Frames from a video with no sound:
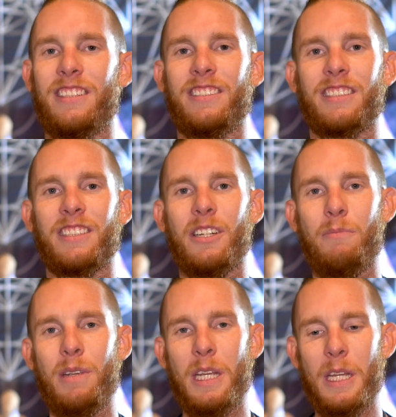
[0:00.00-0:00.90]
It's just going to
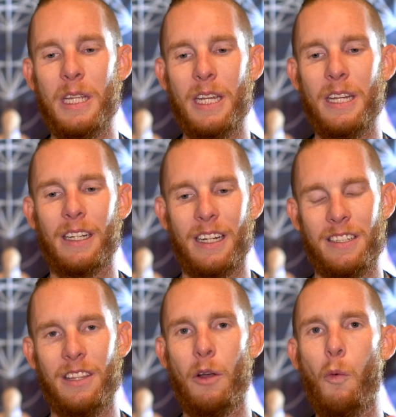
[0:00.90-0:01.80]
be like I
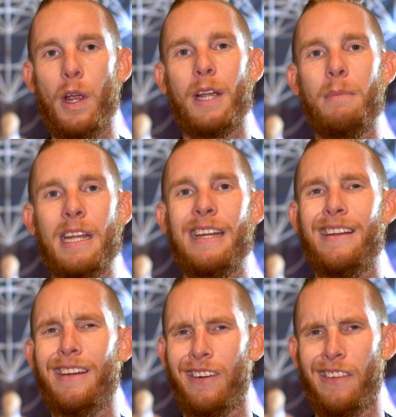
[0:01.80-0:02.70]
said, the
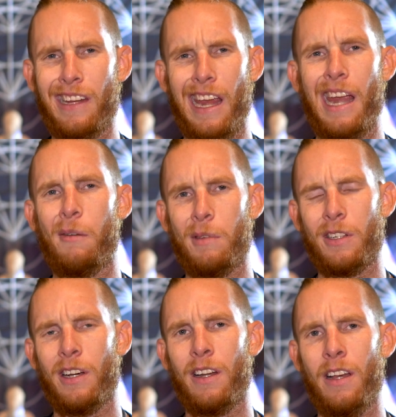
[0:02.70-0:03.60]
Wikipedia or the
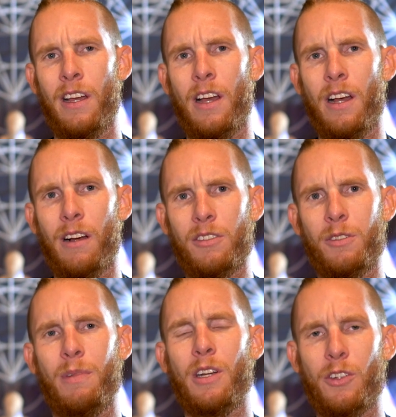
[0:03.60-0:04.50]
Amazon of
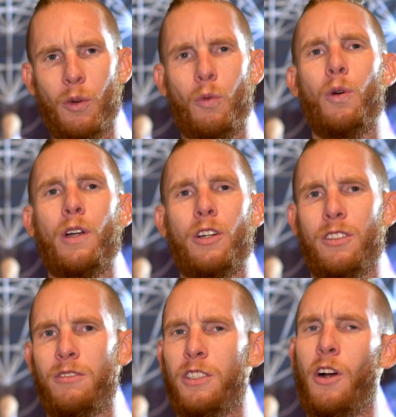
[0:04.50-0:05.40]
spiritual
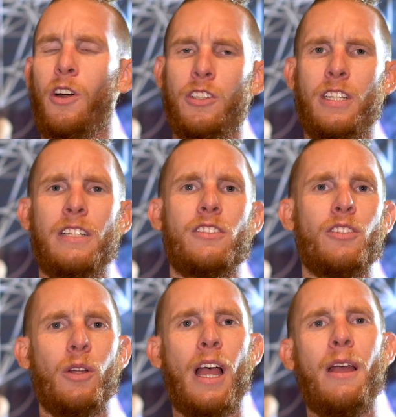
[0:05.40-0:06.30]
warriors of starseeds,
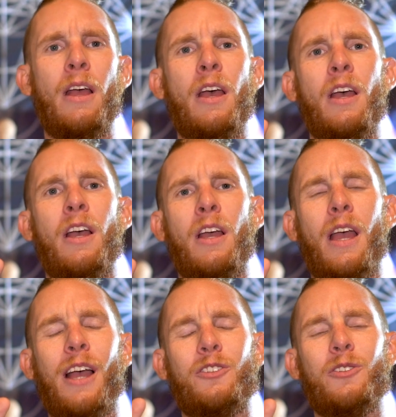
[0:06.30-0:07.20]
so that
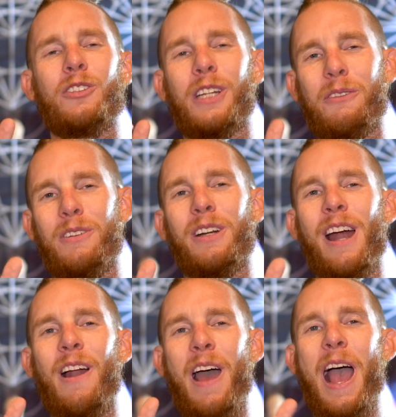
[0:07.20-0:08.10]
as soon as I can figure
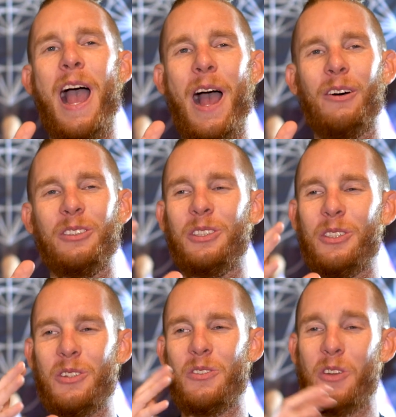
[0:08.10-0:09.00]
out how
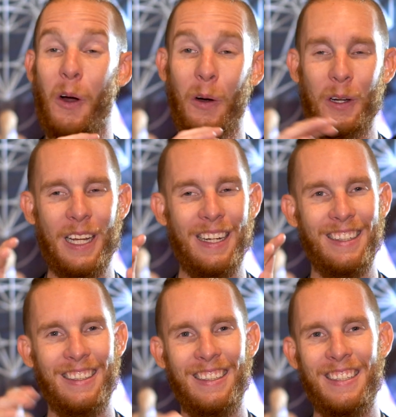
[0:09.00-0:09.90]
to target